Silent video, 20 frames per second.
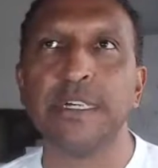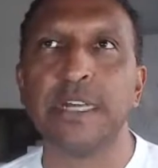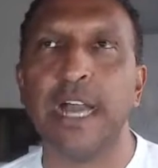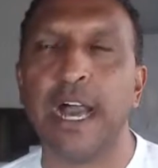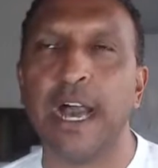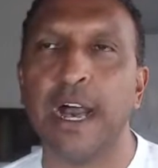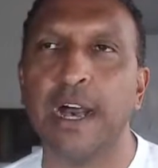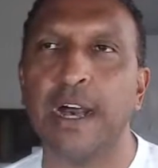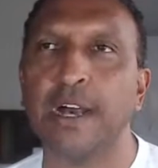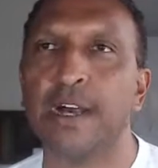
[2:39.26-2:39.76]

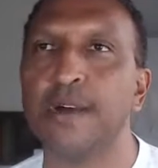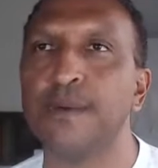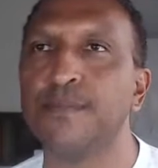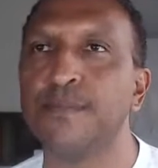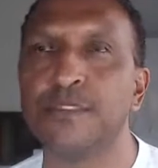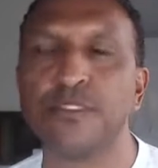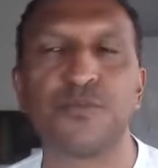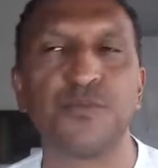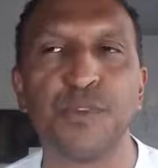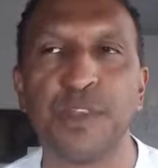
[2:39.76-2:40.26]

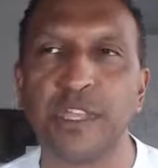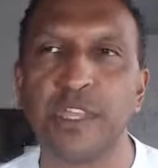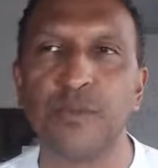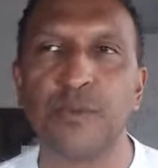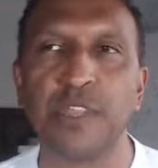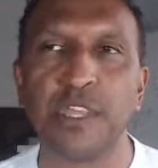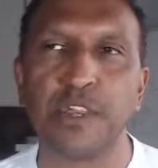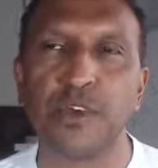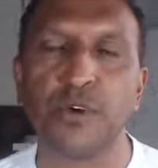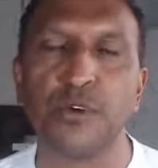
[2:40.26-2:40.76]
It's really,
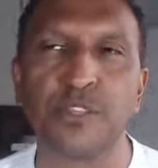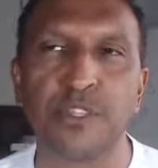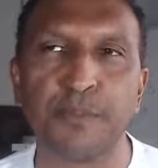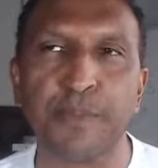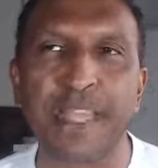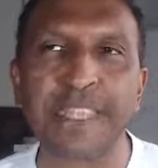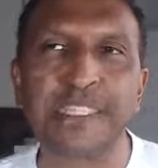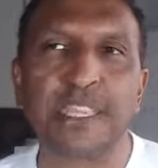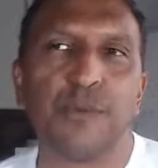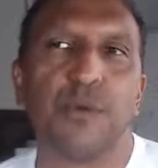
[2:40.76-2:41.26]
really cool. So
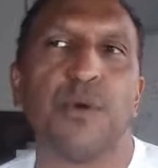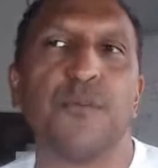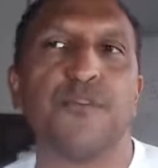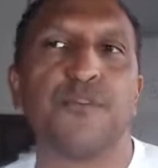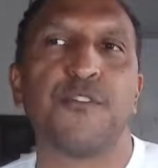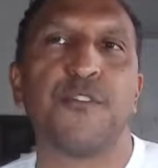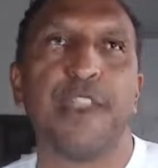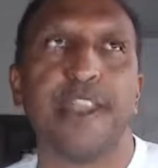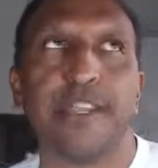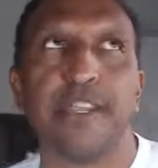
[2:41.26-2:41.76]
basically what we've
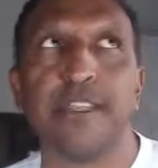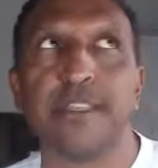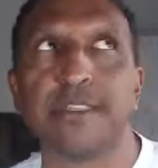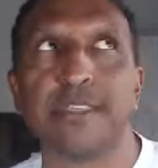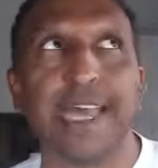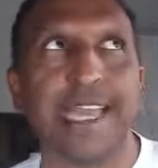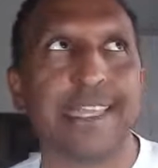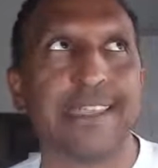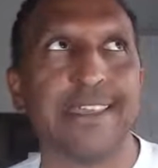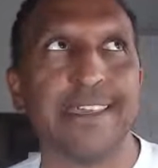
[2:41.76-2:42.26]
created is
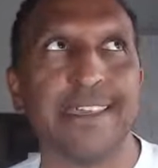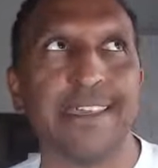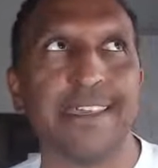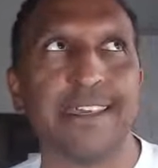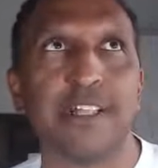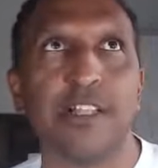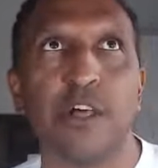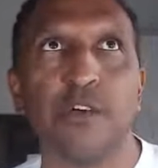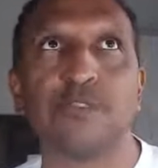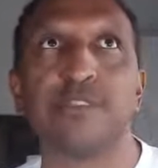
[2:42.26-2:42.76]
like the
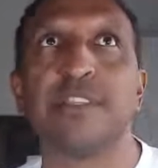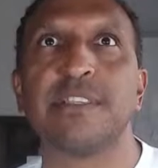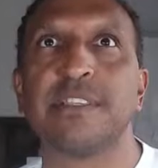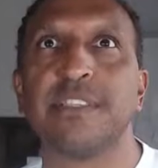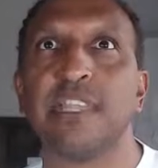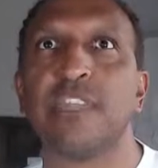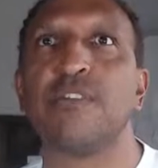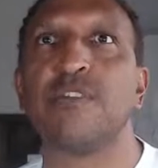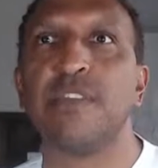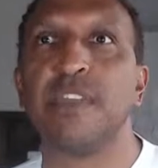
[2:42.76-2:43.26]
closest
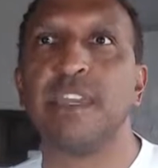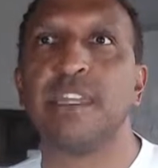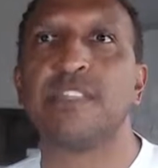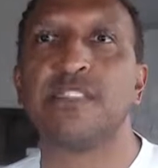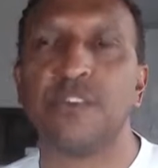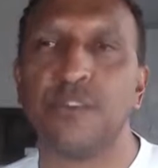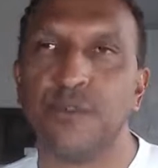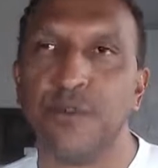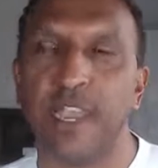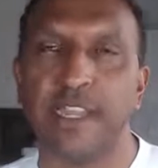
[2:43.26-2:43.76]
thing you can get
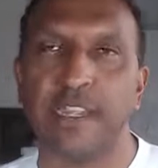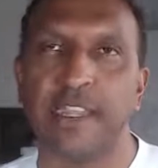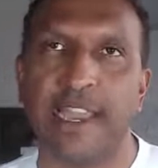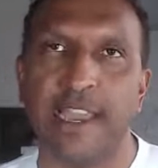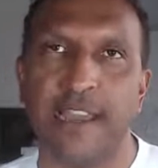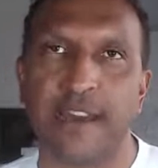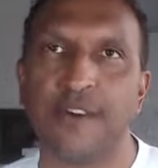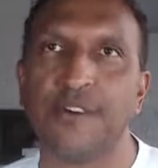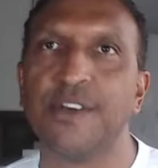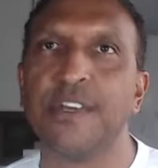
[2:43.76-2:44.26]
to right
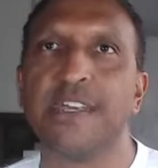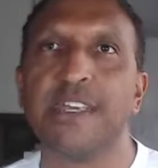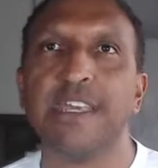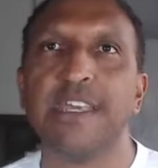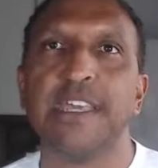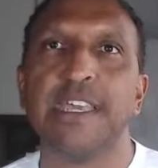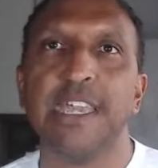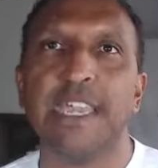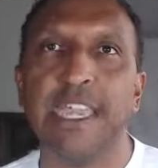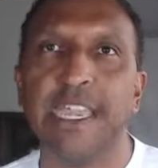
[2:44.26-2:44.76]
now
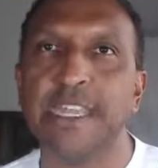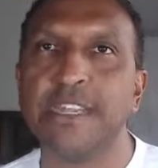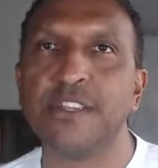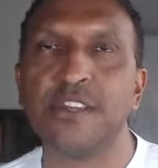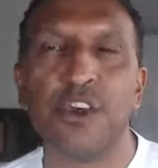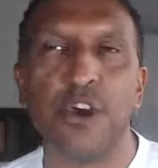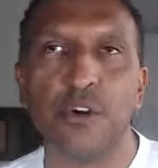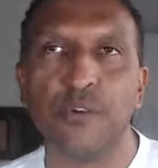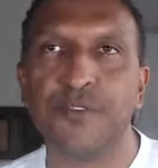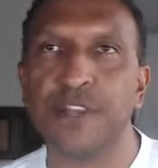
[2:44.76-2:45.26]
in
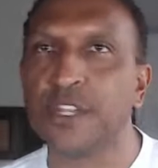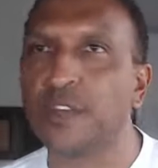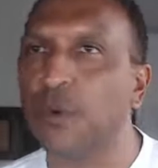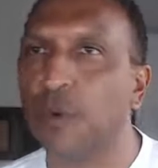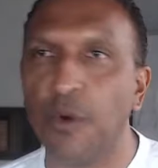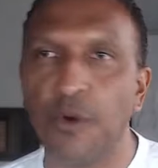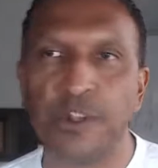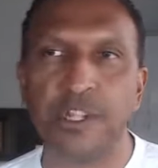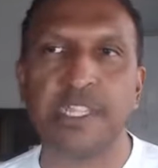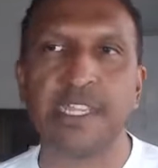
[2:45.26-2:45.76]
COVID
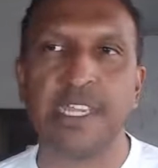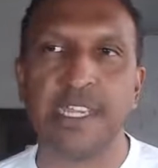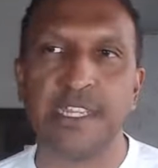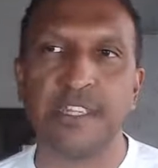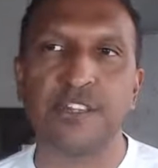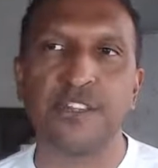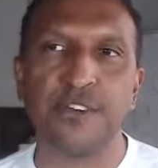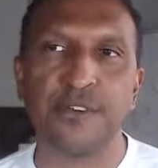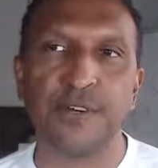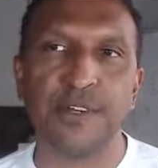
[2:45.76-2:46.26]
quarantine
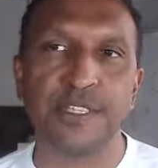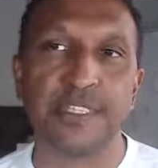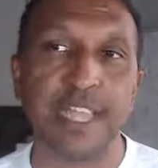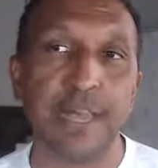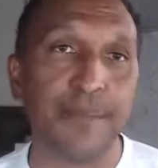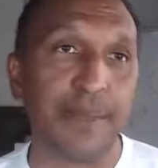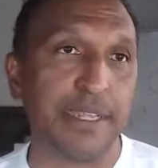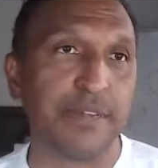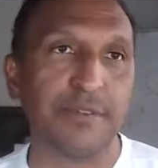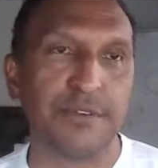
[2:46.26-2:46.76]
to a
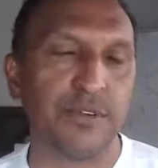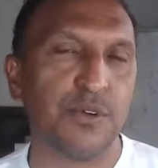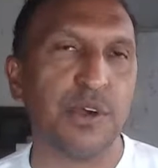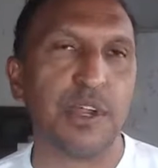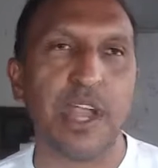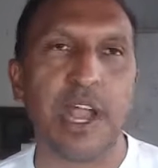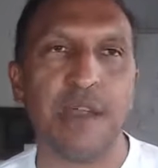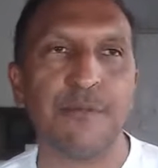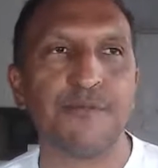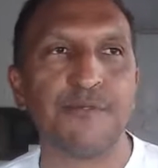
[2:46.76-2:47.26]
summit, to a
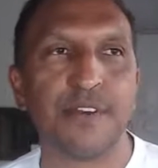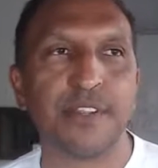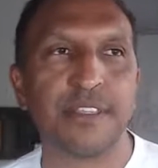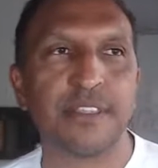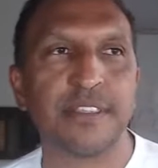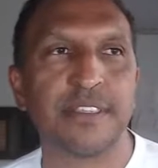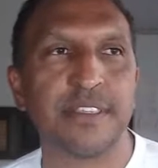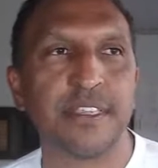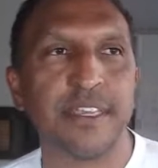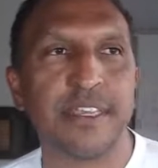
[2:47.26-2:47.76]

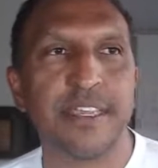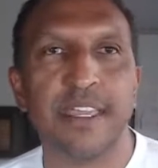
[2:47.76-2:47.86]
conference.